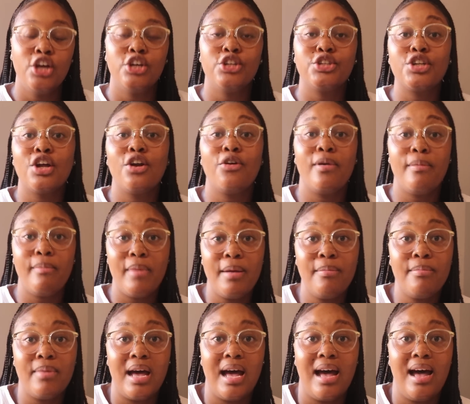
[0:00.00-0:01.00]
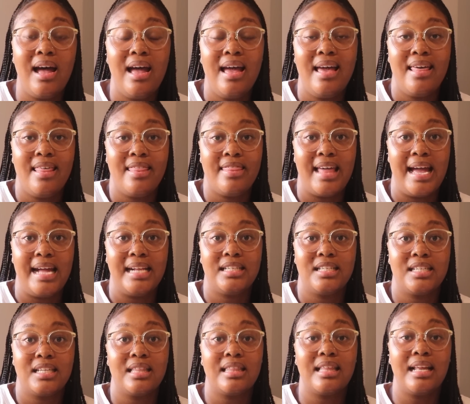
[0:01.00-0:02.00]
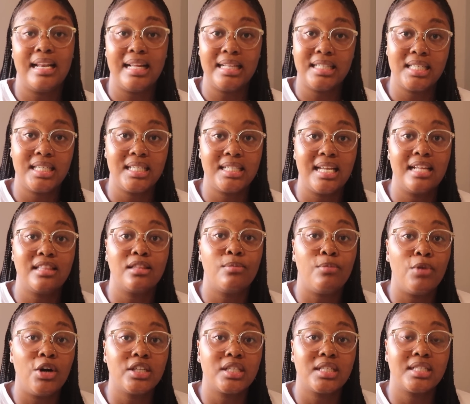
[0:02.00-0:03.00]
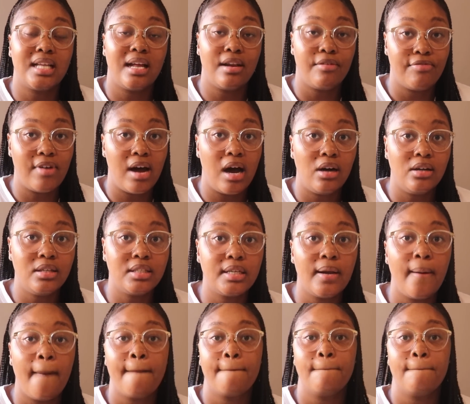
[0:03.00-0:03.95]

So remember that the letters that the marshals had found,